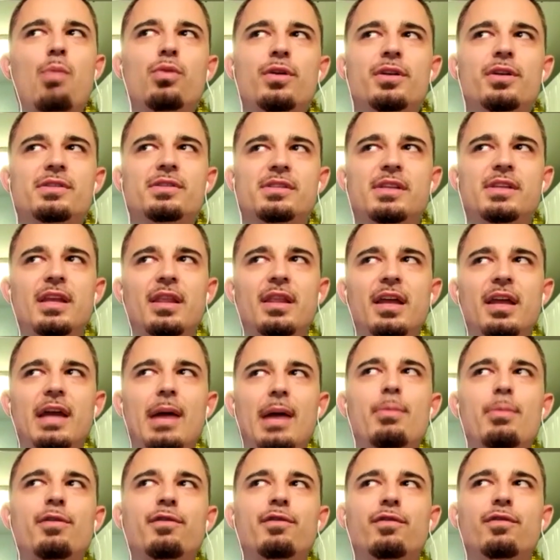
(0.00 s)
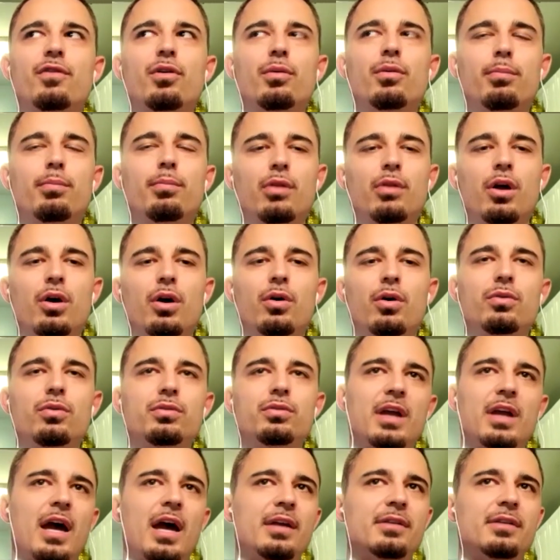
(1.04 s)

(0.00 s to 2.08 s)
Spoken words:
I wouldn't say like I'm a full blown